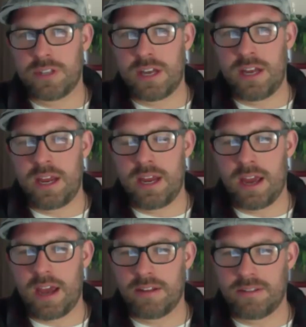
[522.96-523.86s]
that he
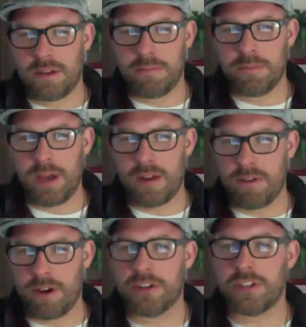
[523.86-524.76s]
had some kind of
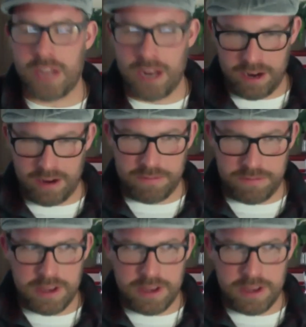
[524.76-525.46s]
understanding of